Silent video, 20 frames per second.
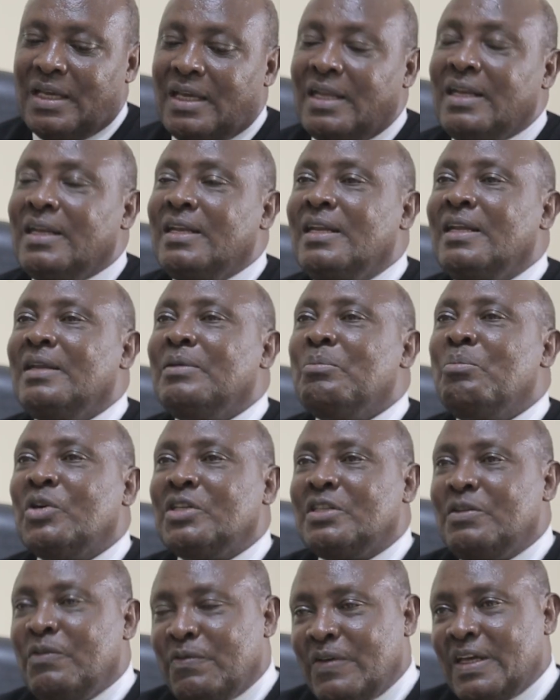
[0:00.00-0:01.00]
in
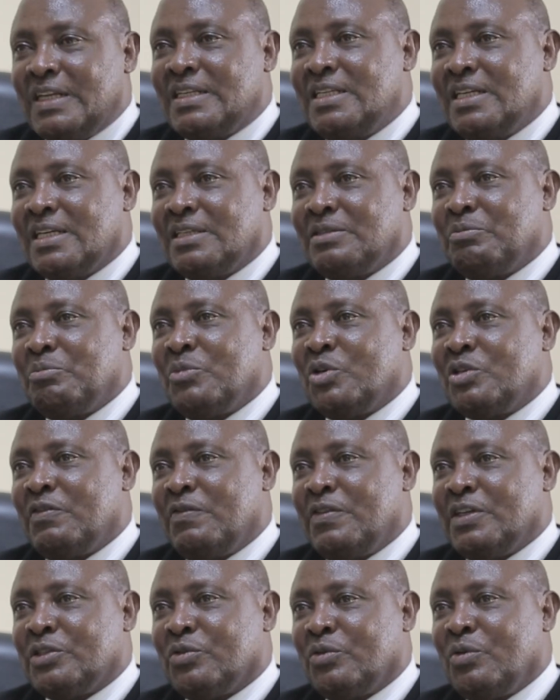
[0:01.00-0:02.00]

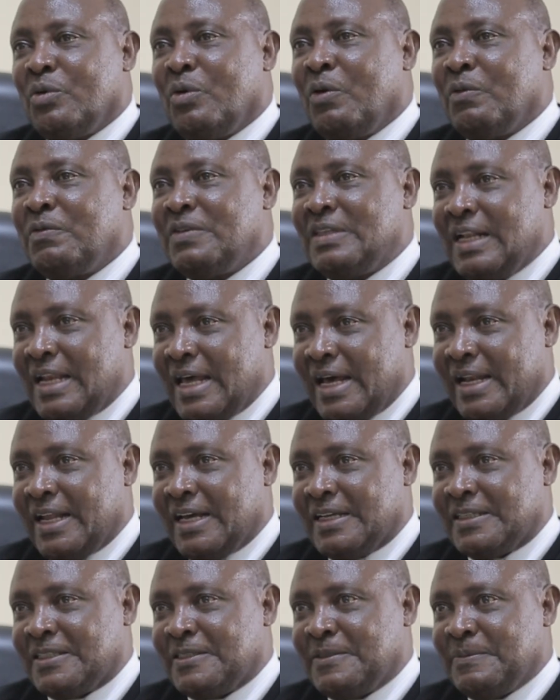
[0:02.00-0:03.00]
motivation of the
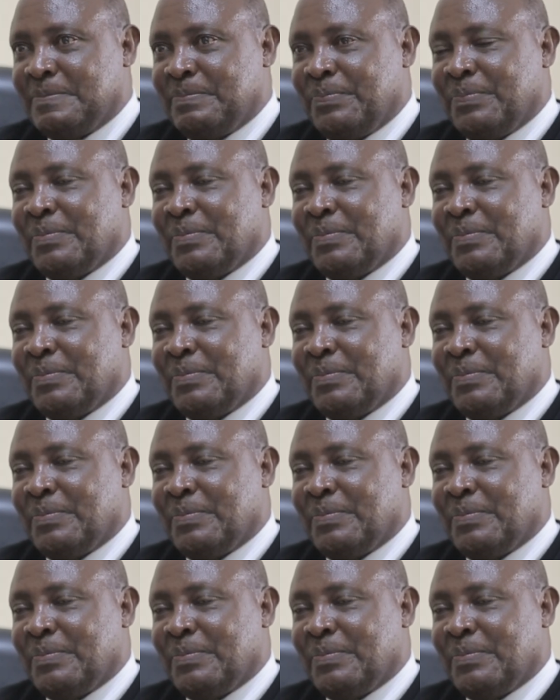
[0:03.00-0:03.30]
learners.